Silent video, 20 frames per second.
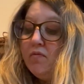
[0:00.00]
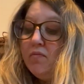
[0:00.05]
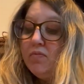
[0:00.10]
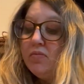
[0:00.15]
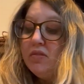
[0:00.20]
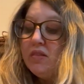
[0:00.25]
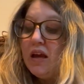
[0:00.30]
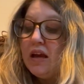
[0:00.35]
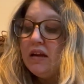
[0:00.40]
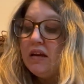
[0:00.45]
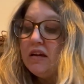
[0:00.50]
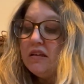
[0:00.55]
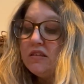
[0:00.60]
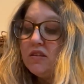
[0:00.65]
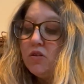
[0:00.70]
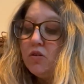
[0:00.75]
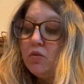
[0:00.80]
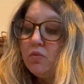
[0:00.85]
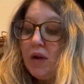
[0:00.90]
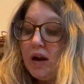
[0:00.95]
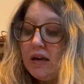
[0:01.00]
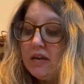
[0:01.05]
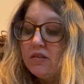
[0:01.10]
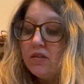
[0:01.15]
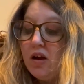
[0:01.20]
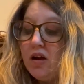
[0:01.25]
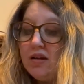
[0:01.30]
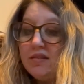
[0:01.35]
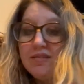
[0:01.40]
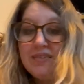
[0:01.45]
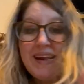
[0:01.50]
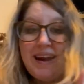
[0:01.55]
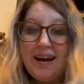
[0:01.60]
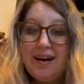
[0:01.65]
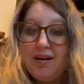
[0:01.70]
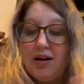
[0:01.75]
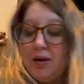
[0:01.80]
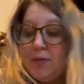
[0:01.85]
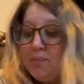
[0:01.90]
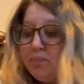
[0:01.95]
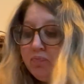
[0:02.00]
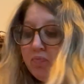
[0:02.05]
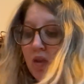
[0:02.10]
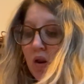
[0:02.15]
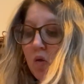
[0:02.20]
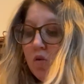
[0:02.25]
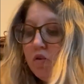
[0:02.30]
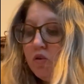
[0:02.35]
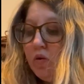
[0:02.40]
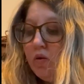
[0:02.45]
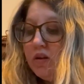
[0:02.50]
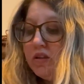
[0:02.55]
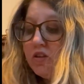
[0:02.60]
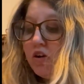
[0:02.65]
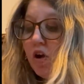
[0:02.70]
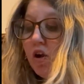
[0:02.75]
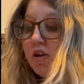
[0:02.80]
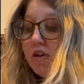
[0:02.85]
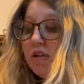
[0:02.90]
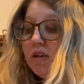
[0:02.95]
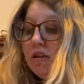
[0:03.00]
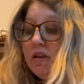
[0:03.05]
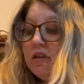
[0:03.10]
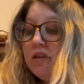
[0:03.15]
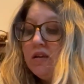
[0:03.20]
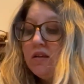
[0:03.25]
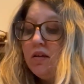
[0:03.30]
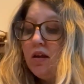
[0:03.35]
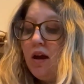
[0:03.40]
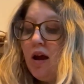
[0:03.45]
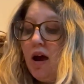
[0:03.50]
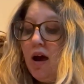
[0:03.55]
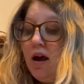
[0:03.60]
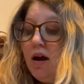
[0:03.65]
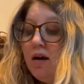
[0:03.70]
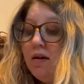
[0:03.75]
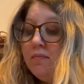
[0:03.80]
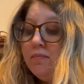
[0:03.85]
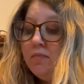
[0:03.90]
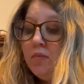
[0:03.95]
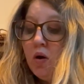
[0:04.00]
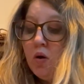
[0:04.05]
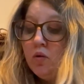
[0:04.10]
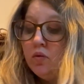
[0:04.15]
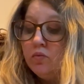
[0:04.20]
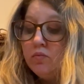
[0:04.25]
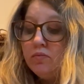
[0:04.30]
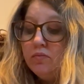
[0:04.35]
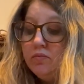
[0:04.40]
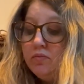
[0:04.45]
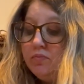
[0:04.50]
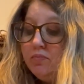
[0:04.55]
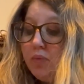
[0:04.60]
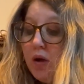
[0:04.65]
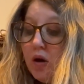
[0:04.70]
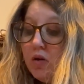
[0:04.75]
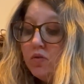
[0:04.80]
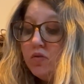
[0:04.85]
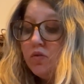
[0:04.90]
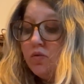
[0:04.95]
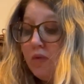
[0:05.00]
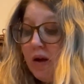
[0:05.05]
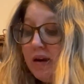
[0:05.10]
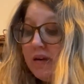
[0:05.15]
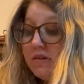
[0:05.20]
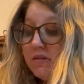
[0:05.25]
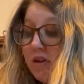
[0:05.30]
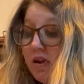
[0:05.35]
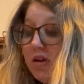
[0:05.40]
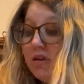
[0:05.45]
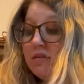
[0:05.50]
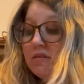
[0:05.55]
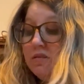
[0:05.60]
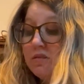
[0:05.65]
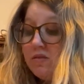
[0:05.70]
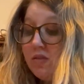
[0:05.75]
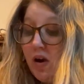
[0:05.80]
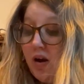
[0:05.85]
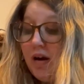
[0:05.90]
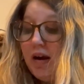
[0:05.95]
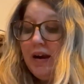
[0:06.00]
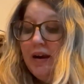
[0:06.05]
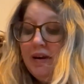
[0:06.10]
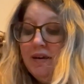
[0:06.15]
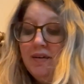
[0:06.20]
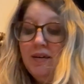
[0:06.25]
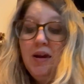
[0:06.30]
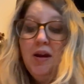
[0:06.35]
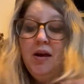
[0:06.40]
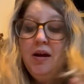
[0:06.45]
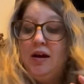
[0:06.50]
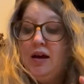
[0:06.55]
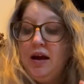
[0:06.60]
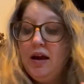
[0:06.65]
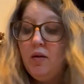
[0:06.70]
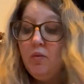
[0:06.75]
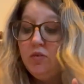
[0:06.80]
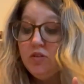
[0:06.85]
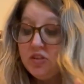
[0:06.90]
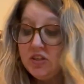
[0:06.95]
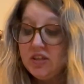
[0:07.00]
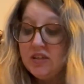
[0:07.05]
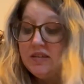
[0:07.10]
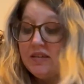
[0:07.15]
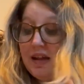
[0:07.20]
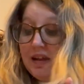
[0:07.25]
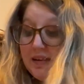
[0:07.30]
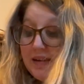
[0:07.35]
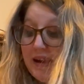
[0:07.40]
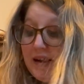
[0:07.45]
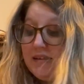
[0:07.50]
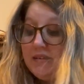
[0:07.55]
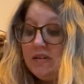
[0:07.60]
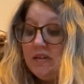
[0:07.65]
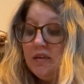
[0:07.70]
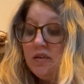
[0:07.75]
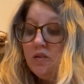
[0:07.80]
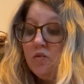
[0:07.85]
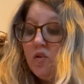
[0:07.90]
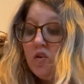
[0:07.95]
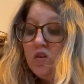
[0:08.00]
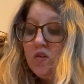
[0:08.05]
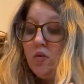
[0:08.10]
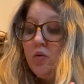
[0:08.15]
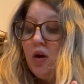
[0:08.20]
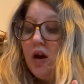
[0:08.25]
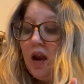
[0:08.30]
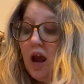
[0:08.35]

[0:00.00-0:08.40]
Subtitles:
it's the Renaissance era, so it's Hercules, post-Renaissance, sorry. which is Atlantis, so an